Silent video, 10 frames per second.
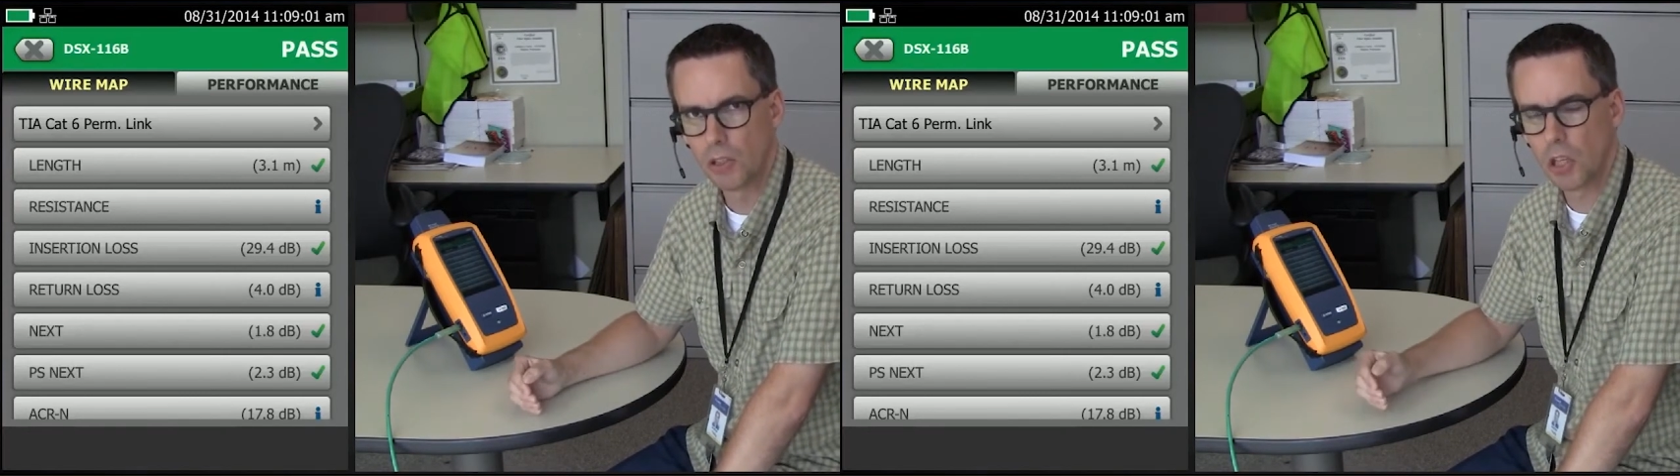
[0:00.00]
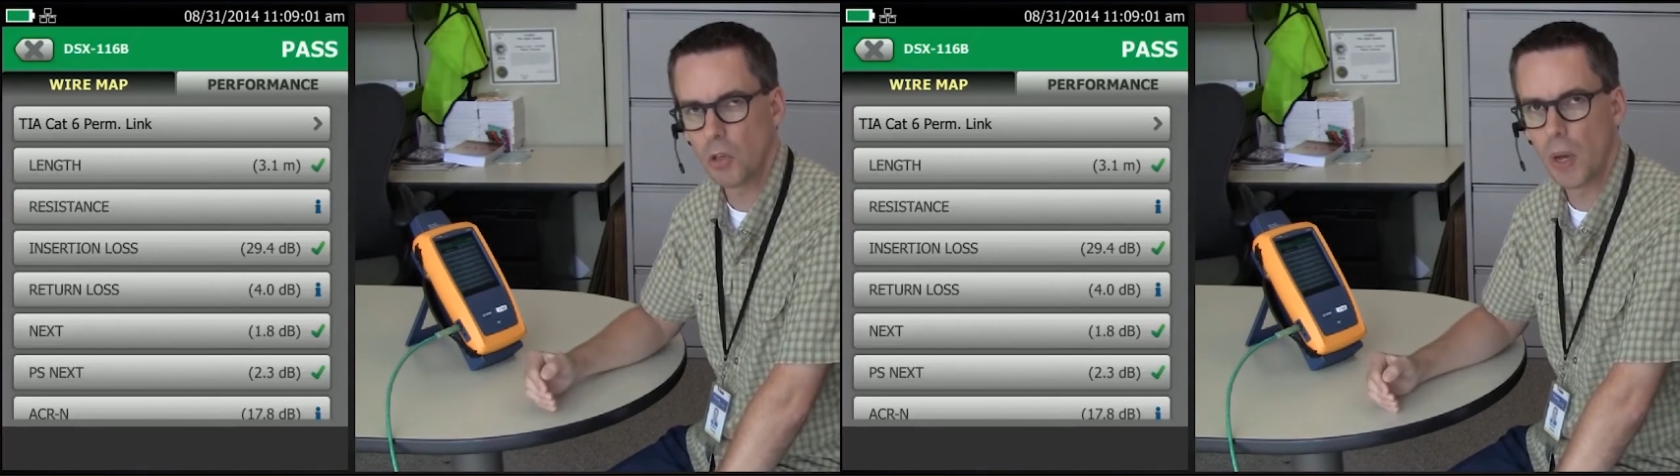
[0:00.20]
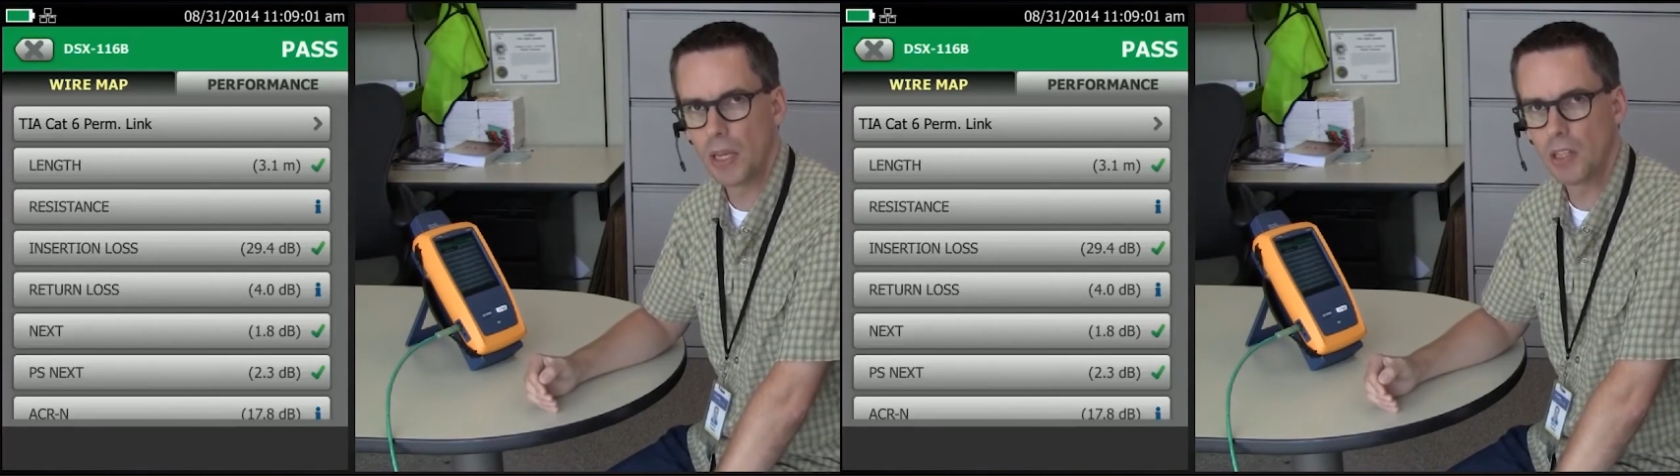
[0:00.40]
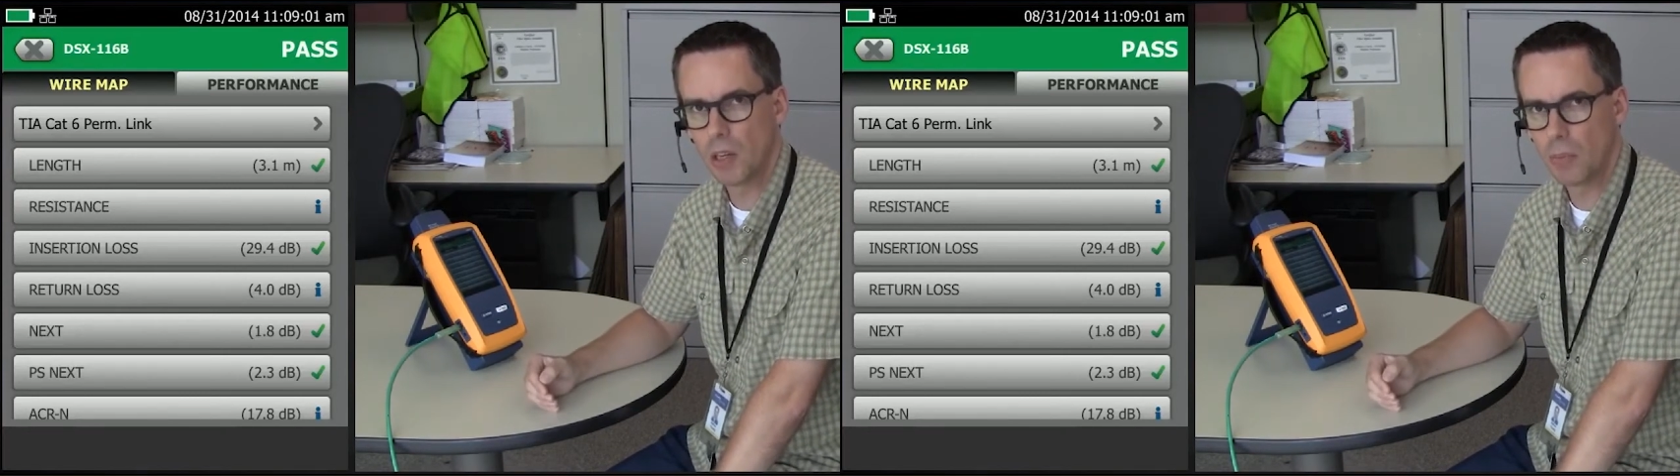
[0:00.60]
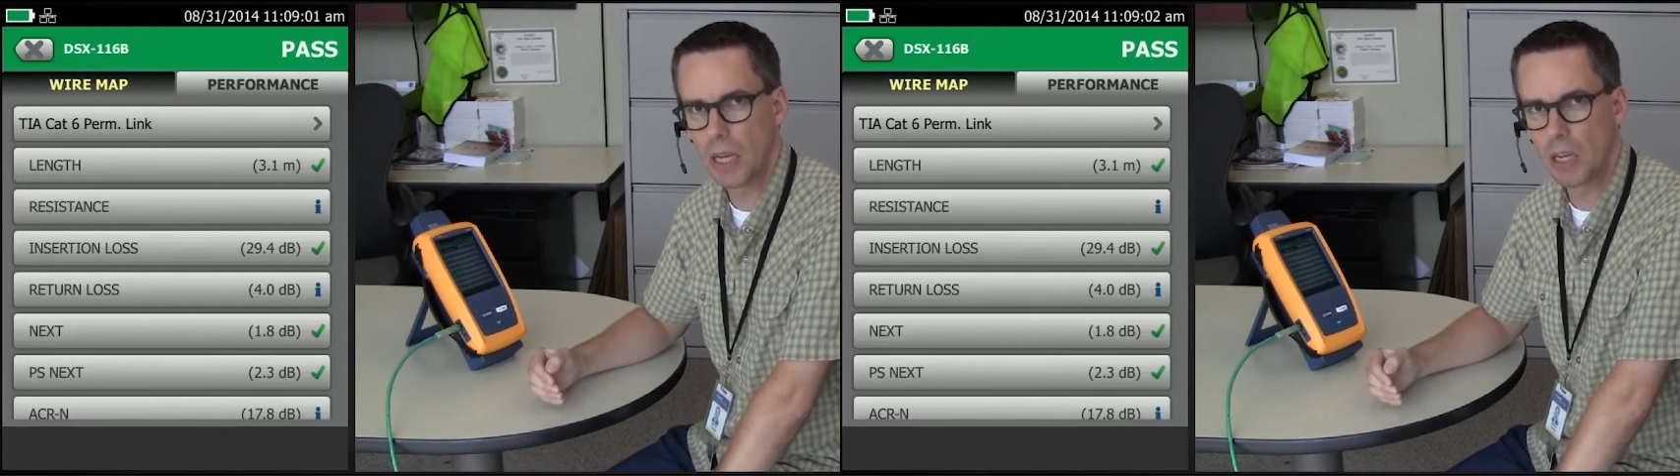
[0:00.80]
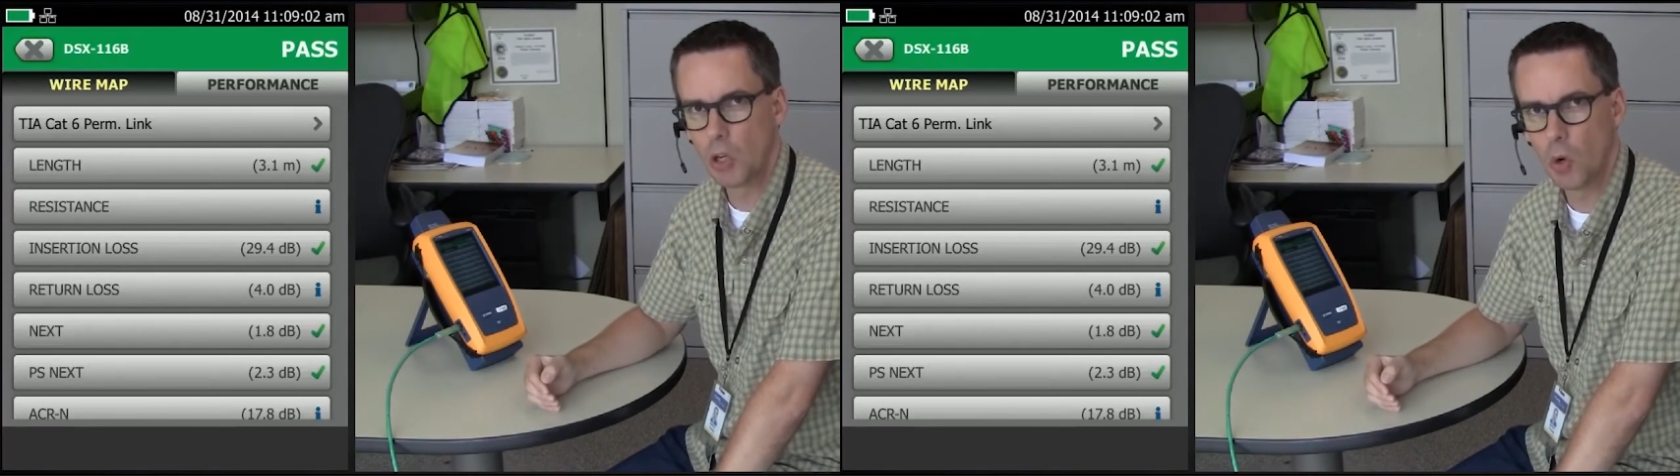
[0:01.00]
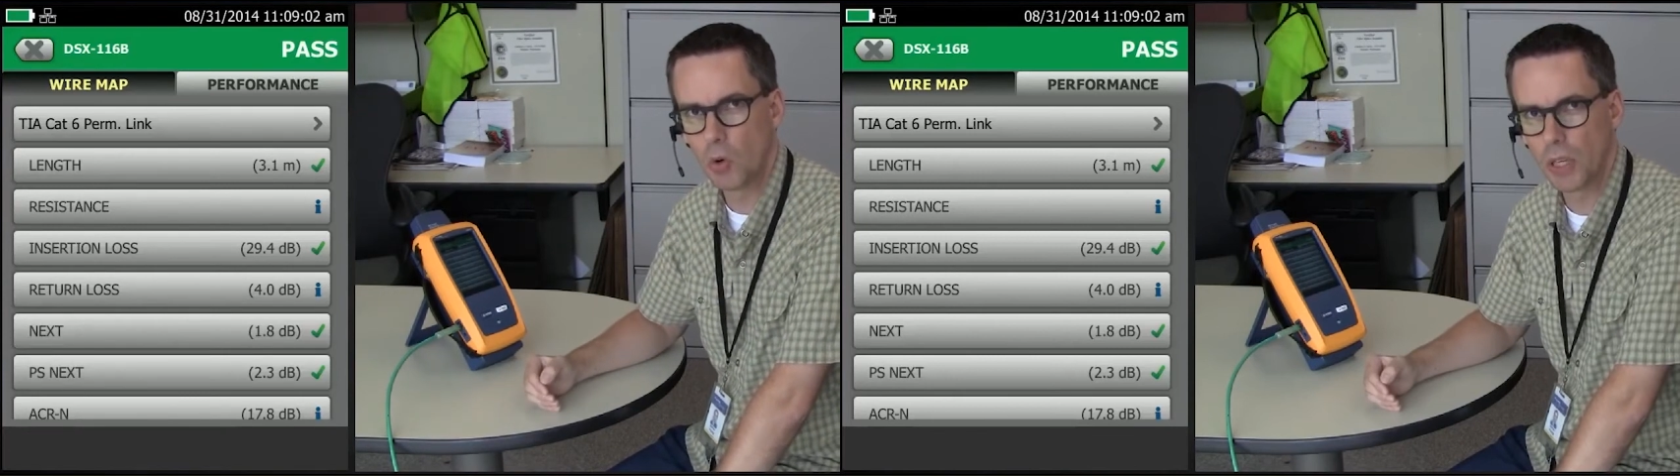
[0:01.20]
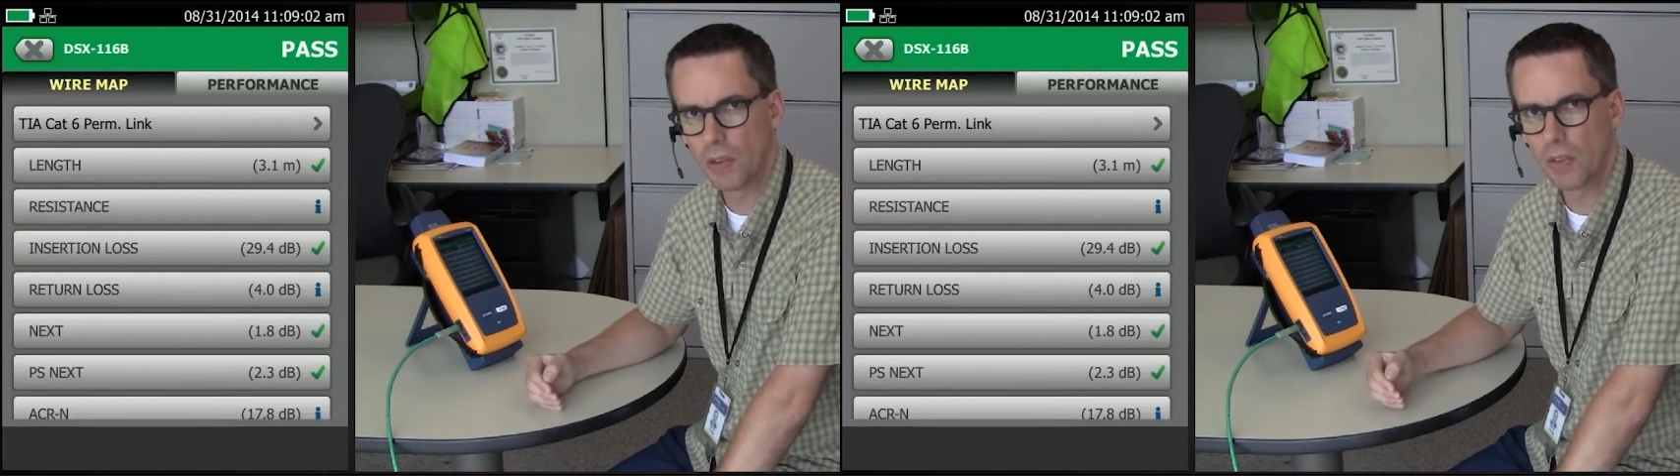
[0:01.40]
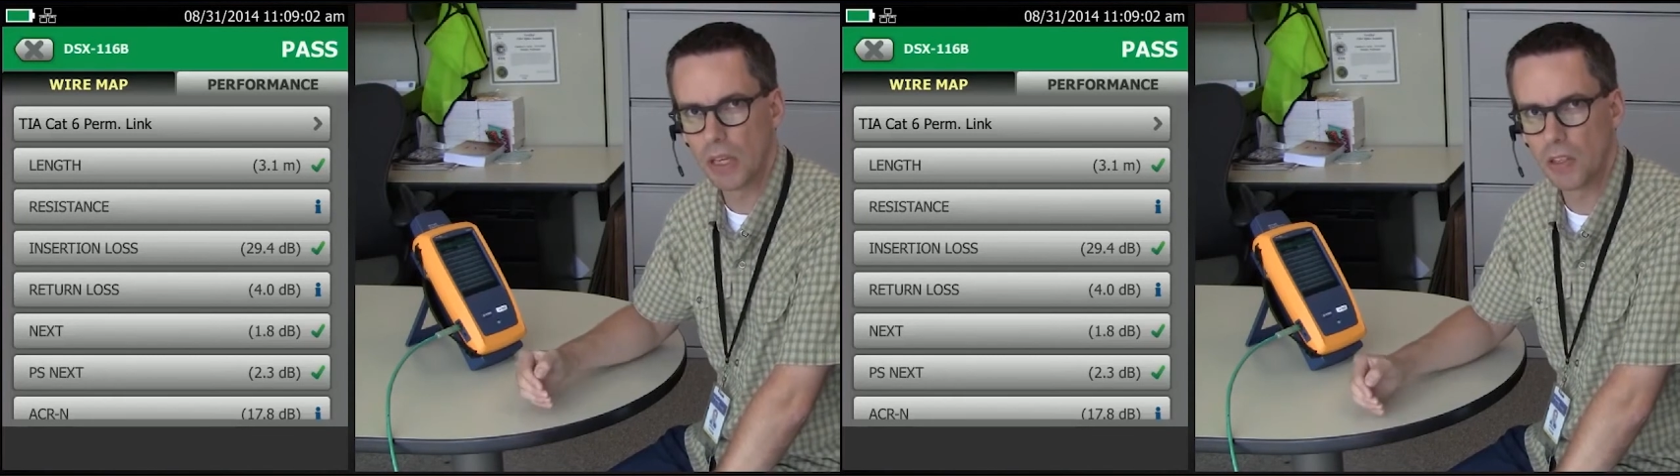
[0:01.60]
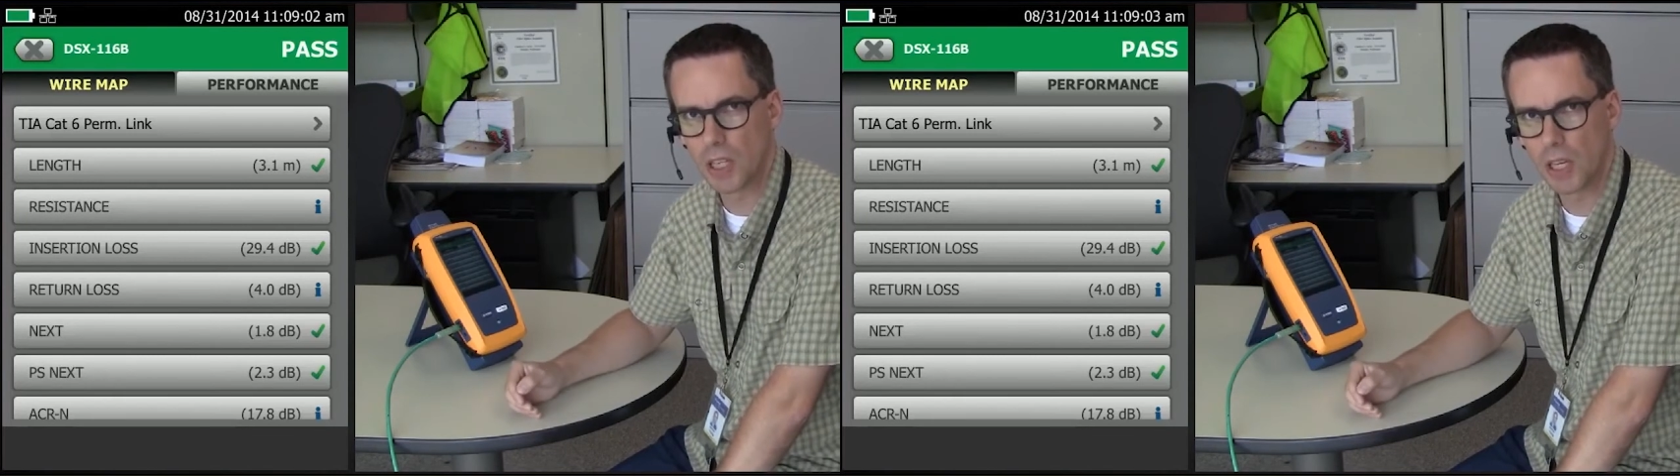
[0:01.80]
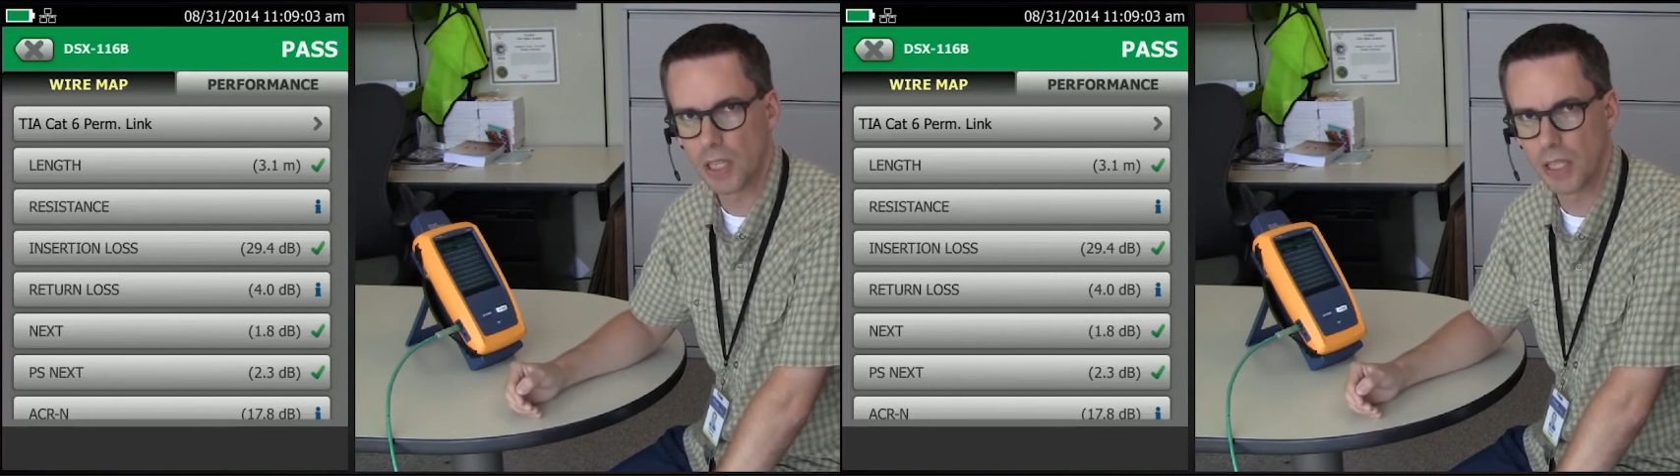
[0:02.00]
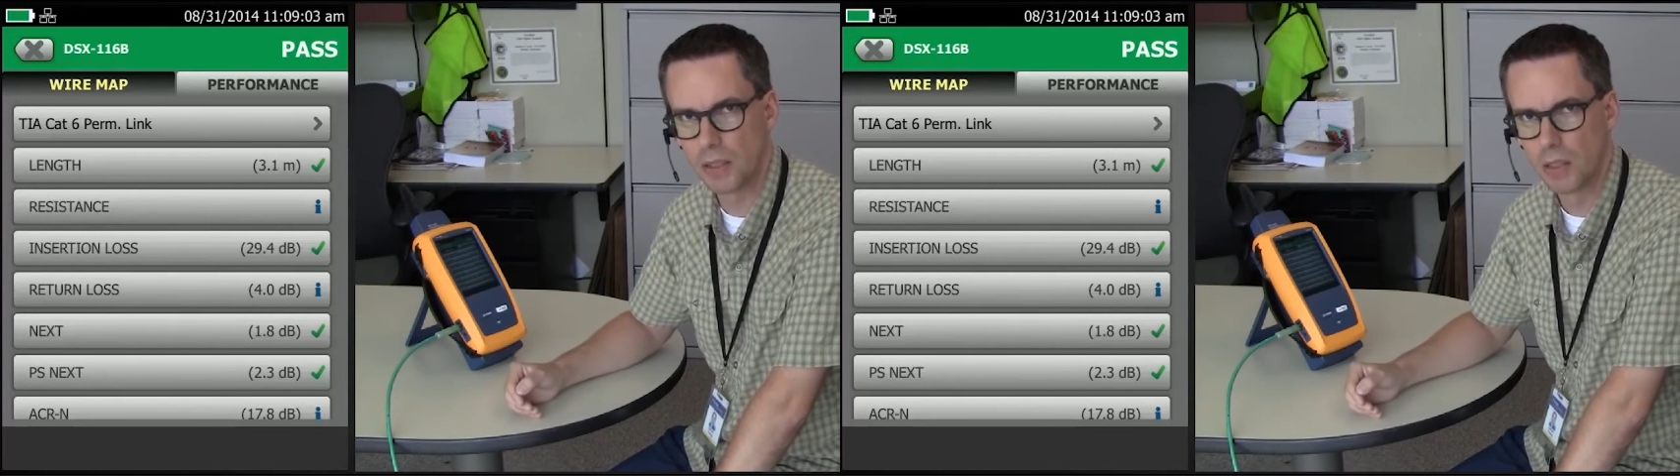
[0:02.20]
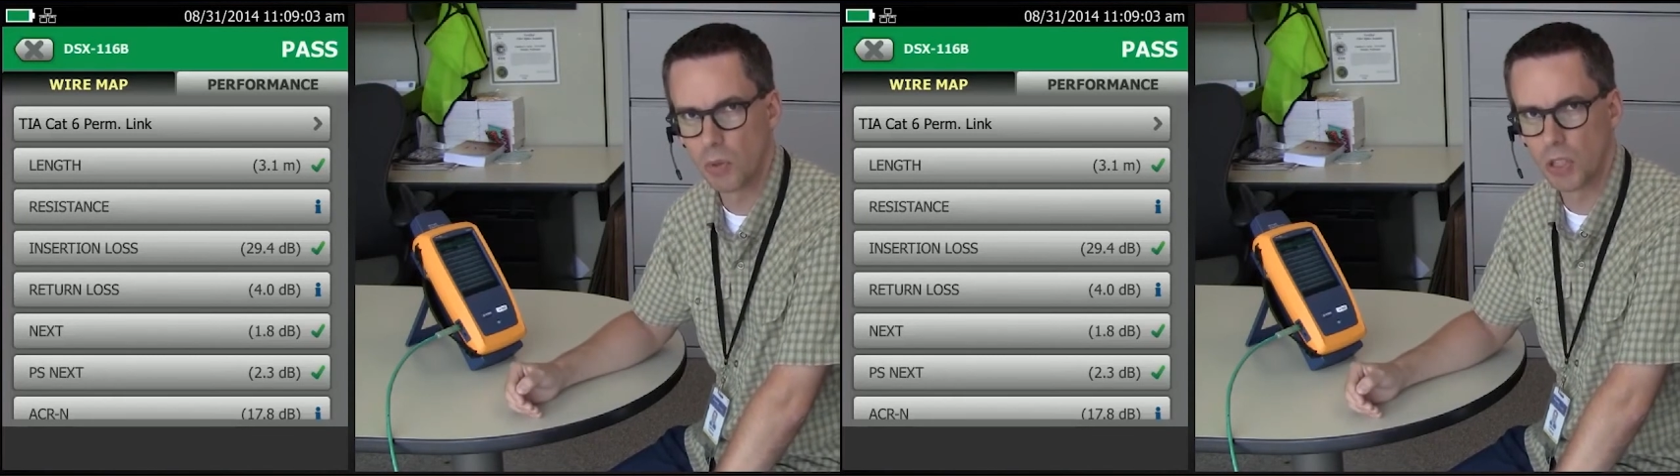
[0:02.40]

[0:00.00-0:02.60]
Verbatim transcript: So you end up ignoring the entire